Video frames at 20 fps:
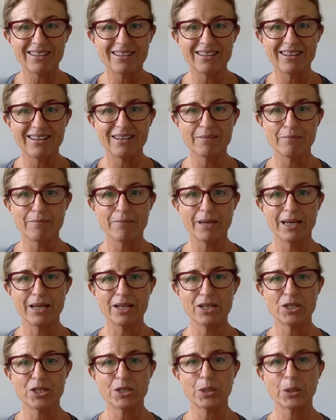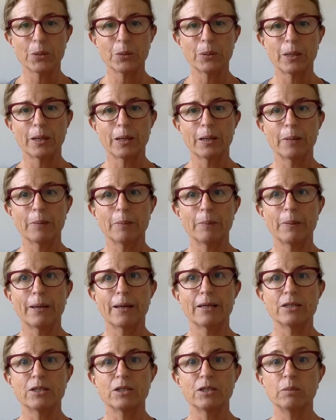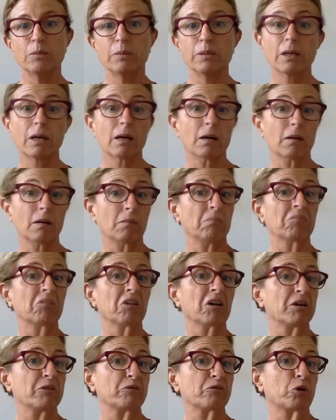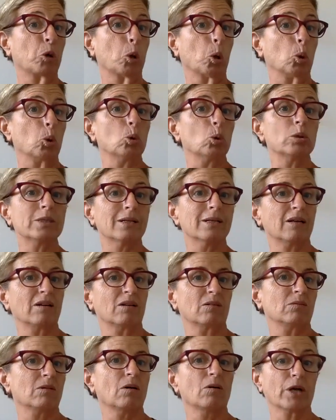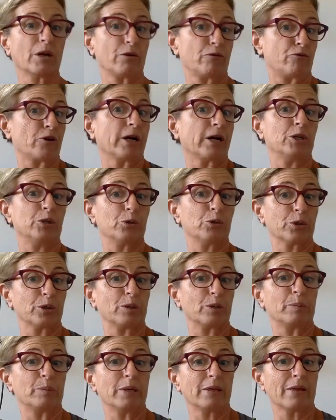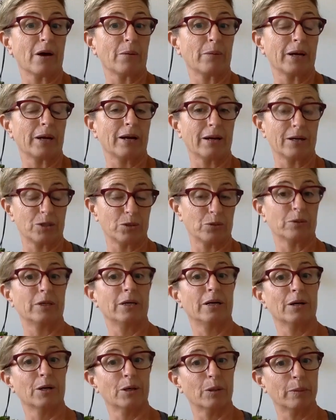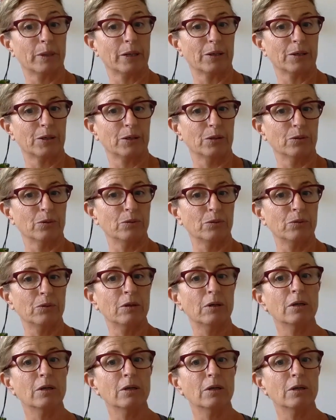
It may show up as you become kind of cold and, oh, okay, fine, you're going to be that way. I don't care about you.